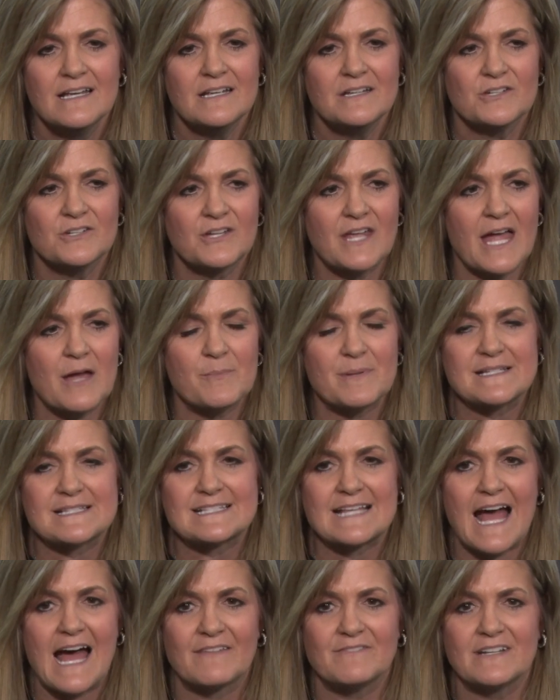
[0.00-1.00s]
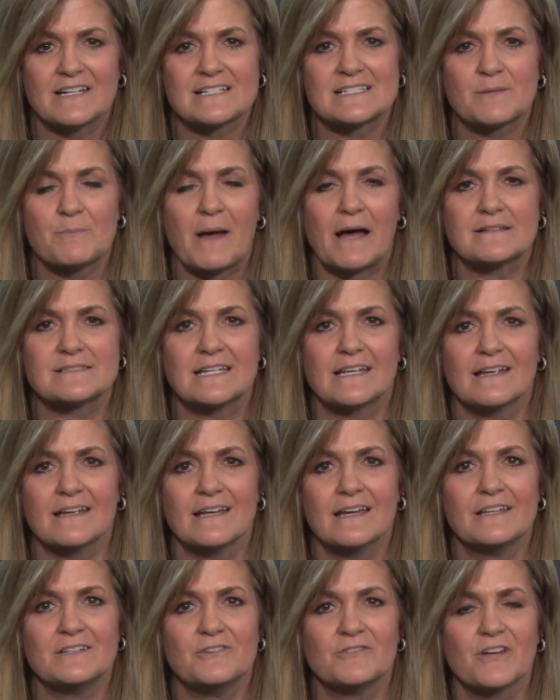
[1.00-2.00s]
you can't be sad that it's about to
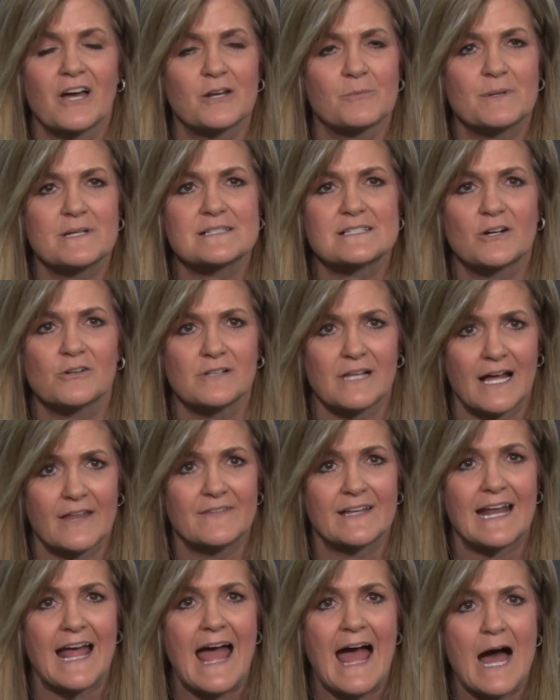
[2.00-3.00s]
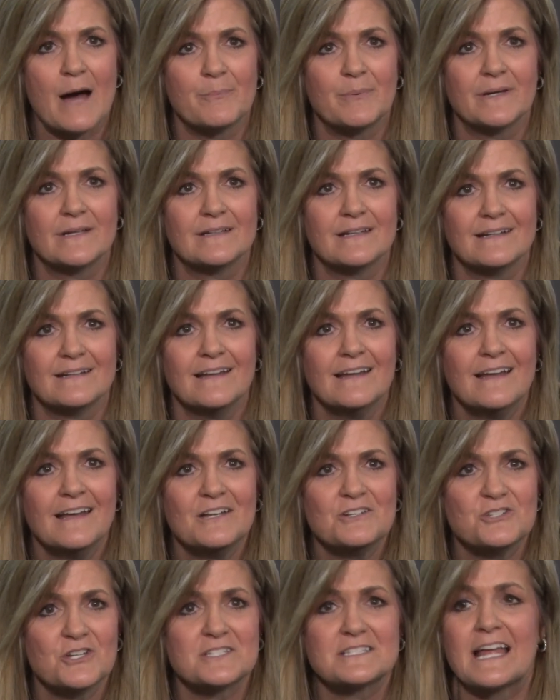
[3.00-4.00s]
end. You've got to be so glad that it happened and
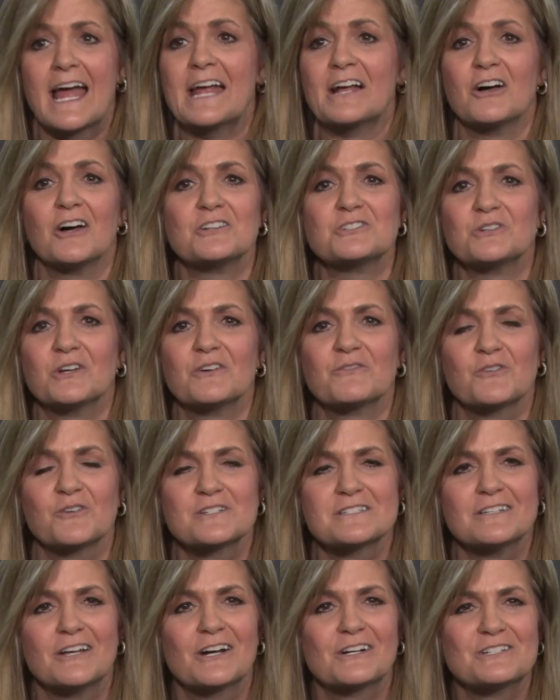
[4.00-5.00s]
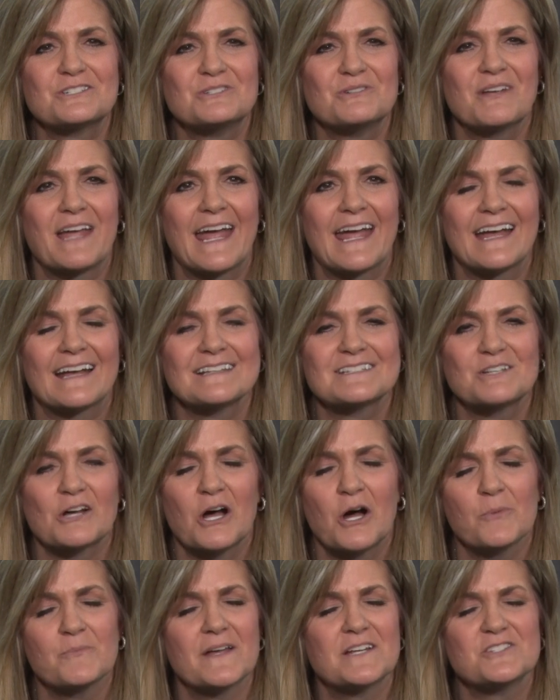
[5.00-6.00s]
just hang on to it for as long as you can. So I
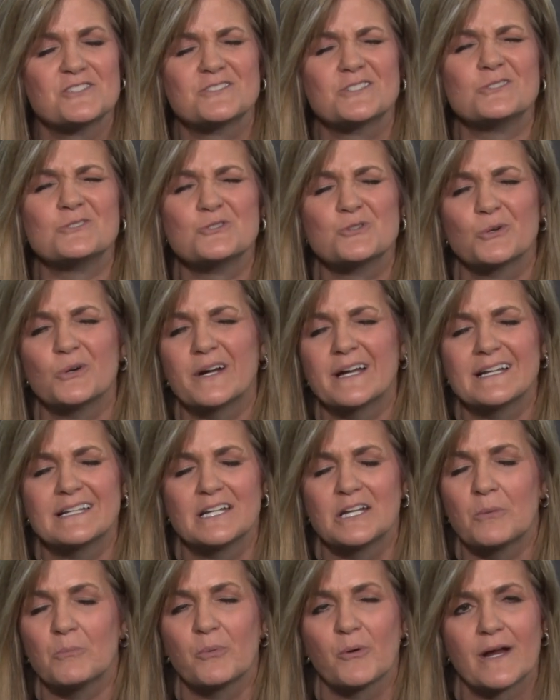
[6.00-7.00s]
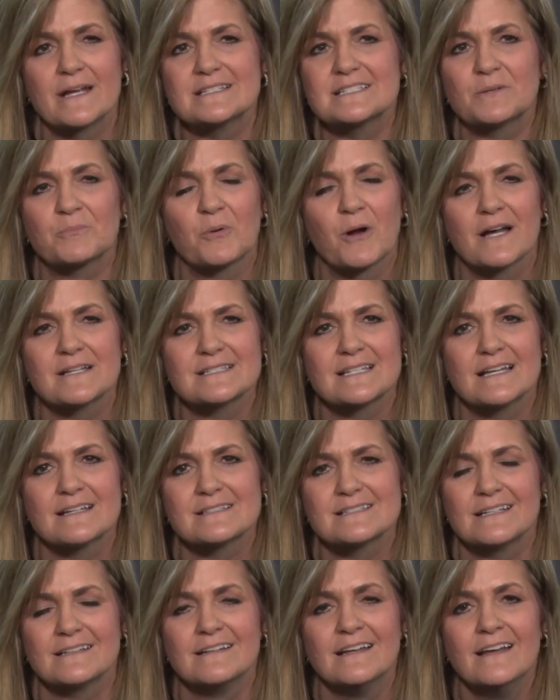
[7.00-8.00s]
hope they just enjoy it and embrace the
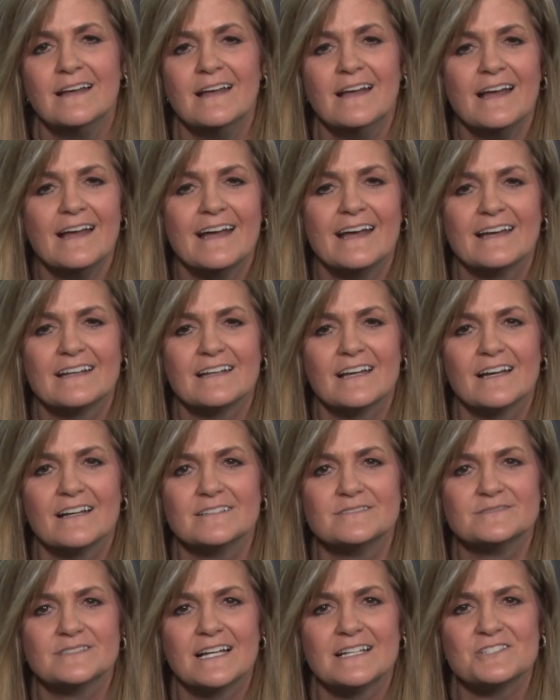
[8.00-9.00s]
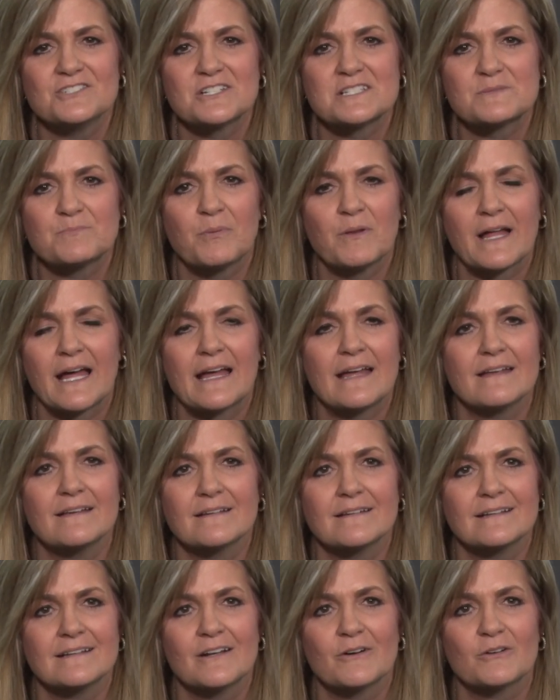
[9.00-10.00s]
process and and uh, and just
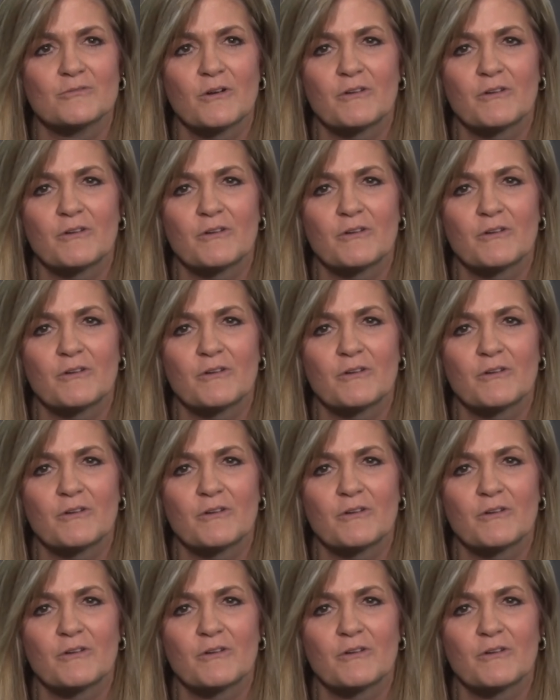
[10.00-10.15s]
play, you know, and,